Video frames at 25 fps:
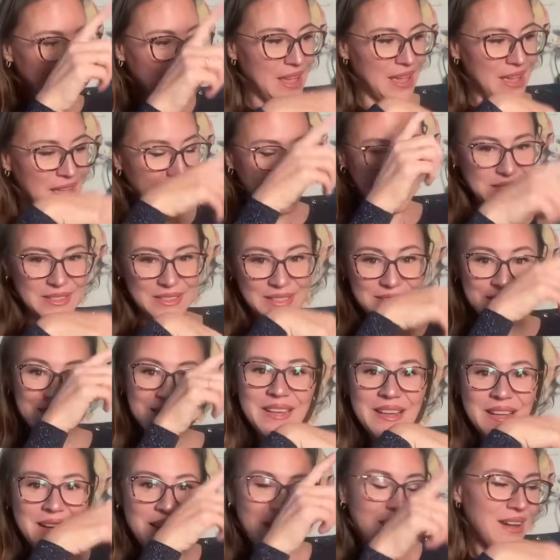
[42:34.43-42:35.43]
X,
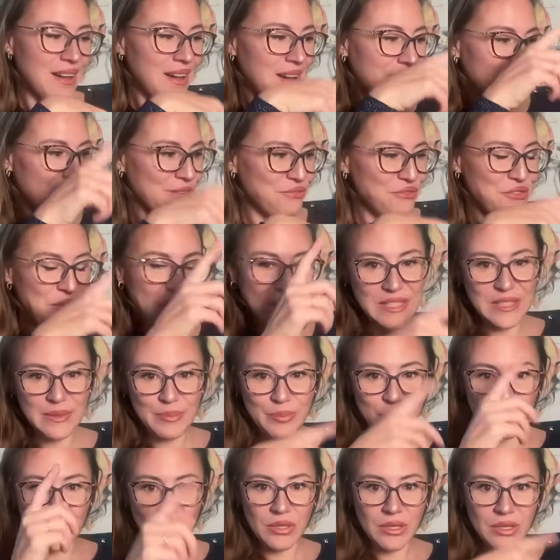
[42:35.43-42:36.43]

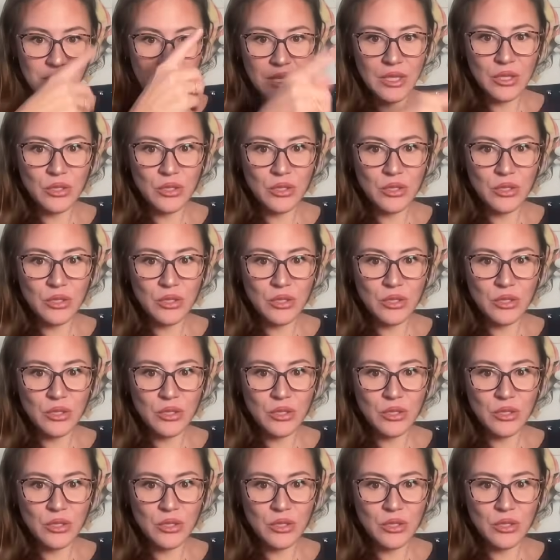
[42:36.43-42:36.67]
Facebook.